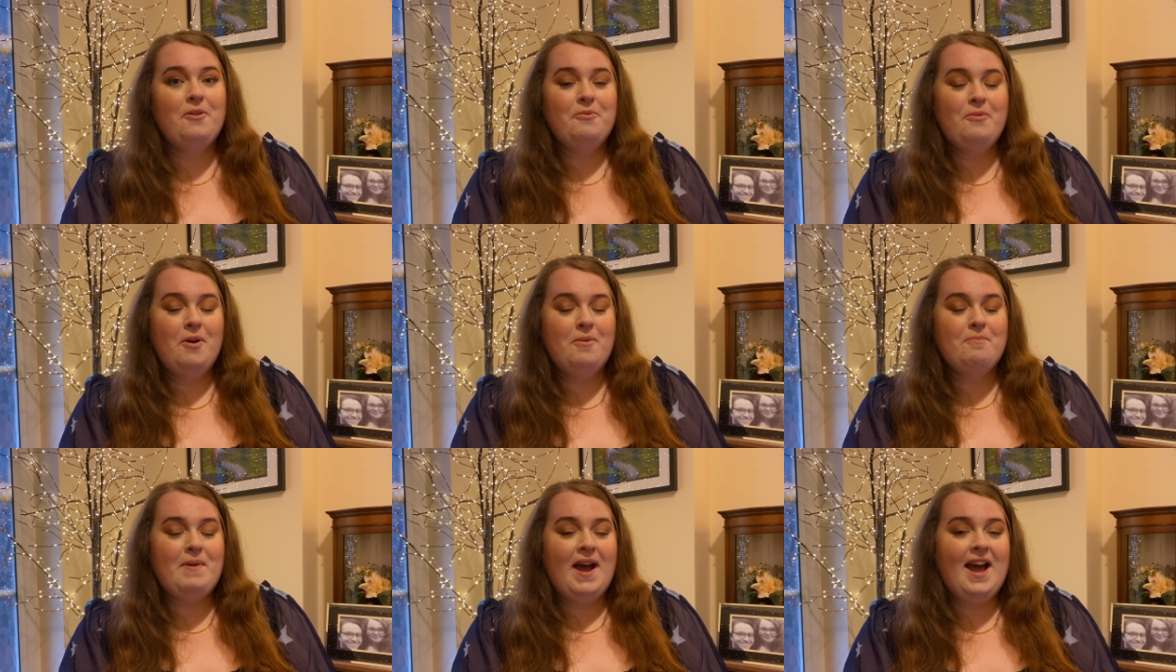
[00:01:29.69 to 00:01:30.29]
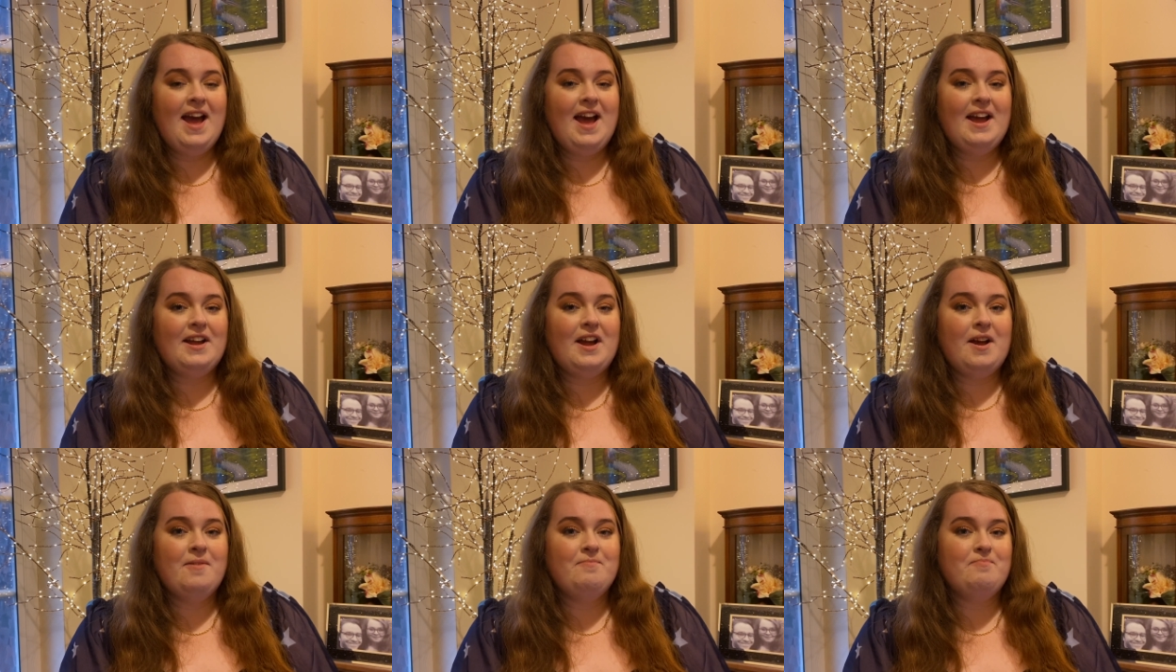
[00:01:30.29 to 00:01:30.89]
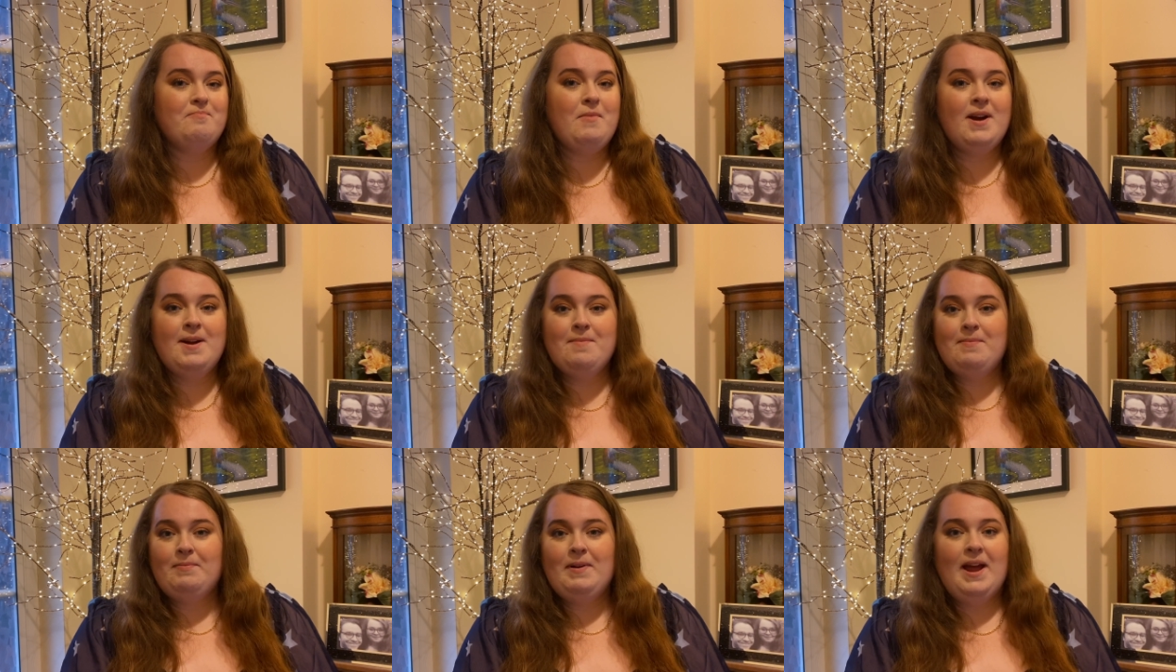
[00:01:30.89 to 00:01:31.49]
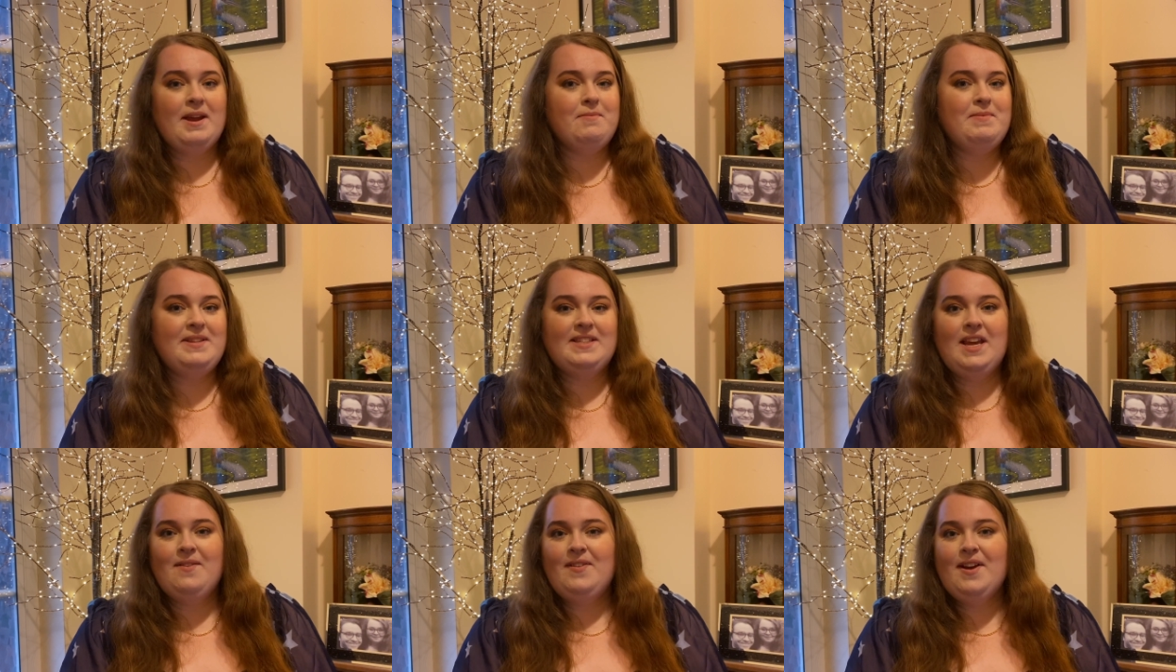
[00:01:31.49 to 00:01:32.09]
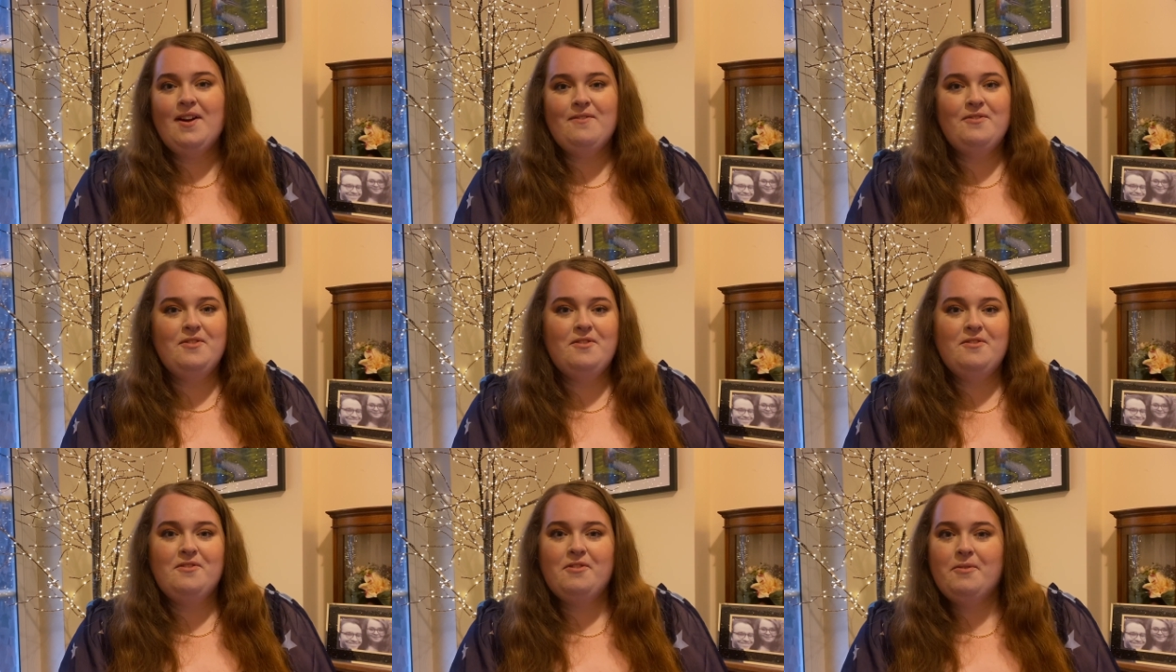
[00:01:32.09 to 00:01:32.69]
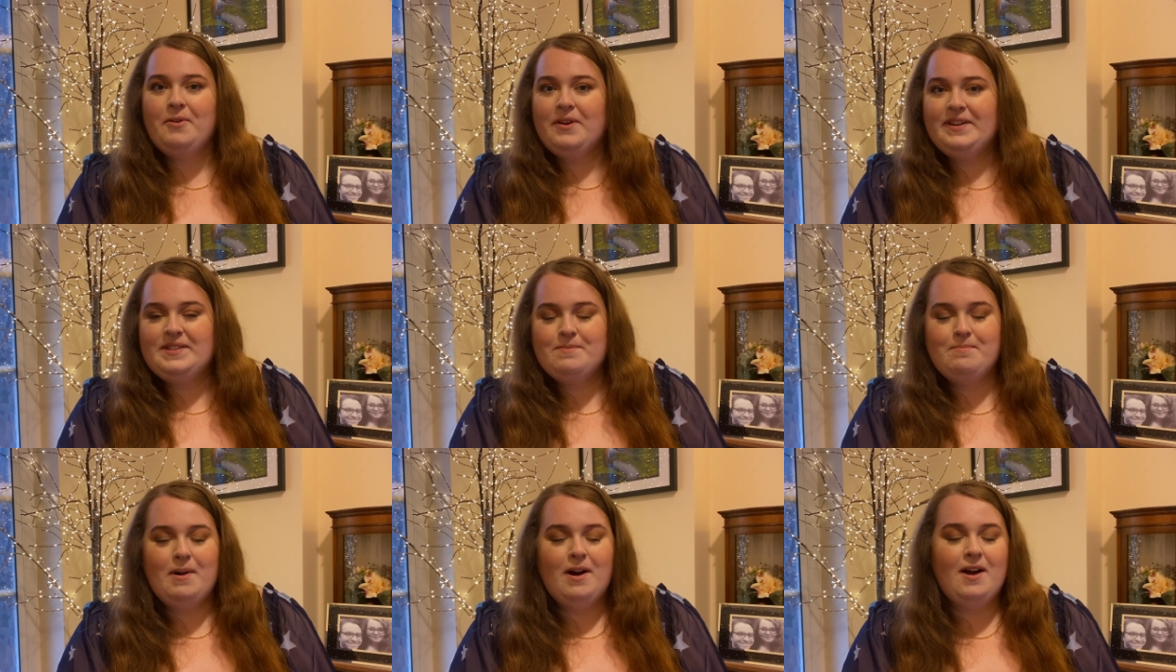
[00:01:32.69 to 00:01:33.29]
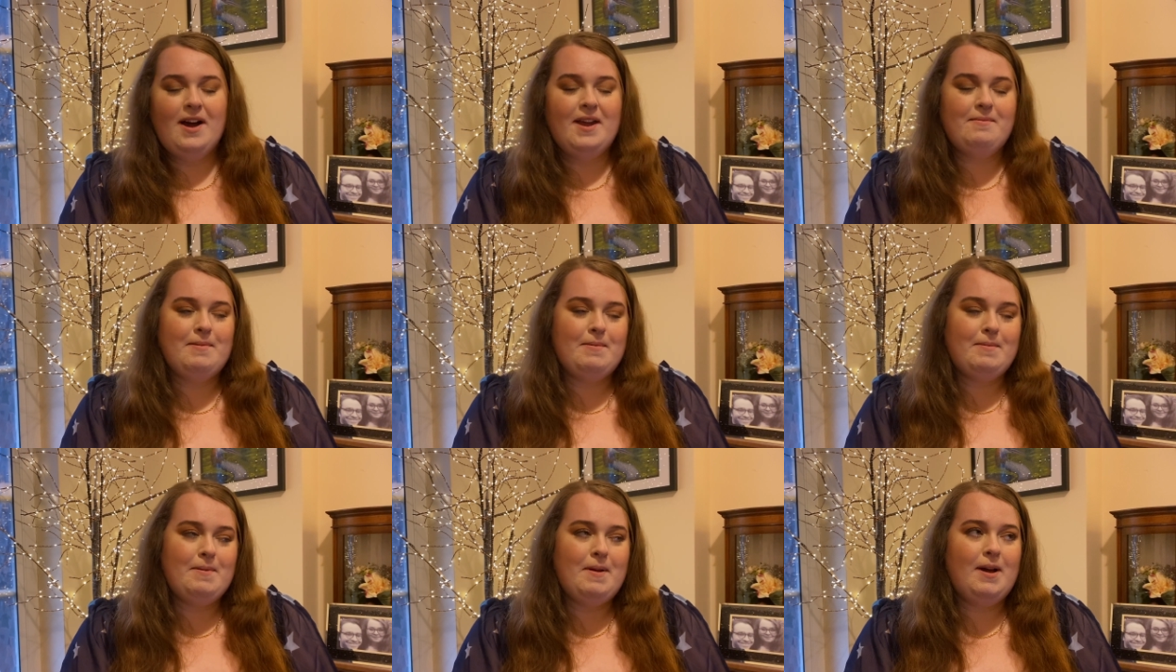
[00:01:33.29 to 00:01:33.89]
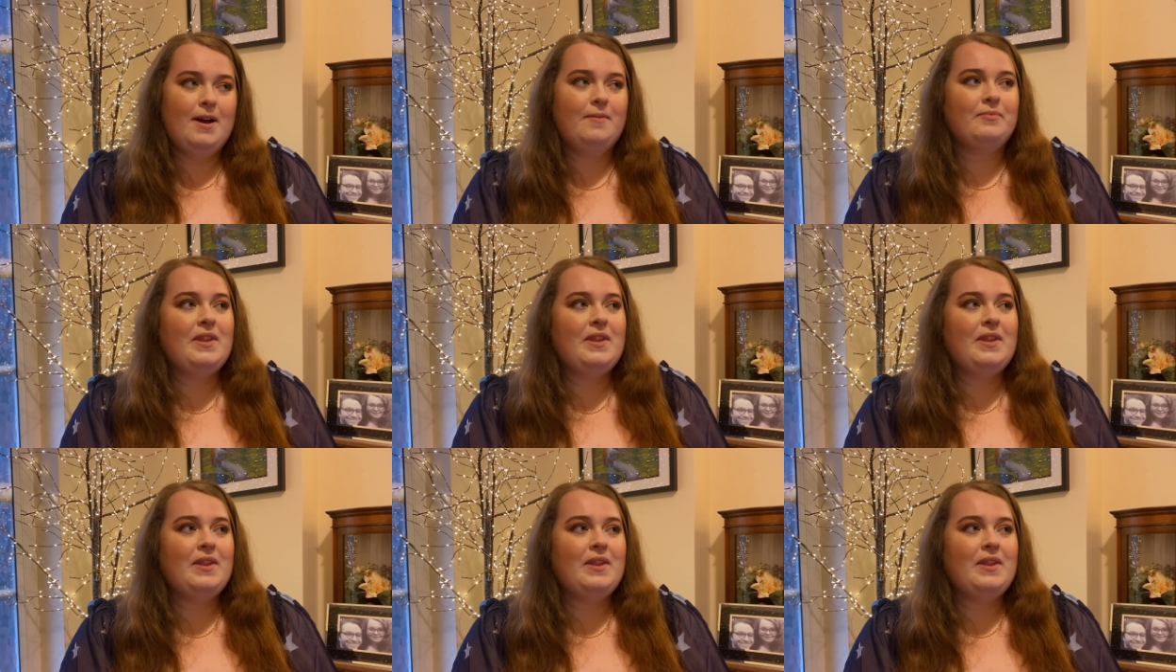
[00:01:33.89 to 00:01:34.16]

what bag I might have like be saving up for or wanting to buy, blah, blah, blah.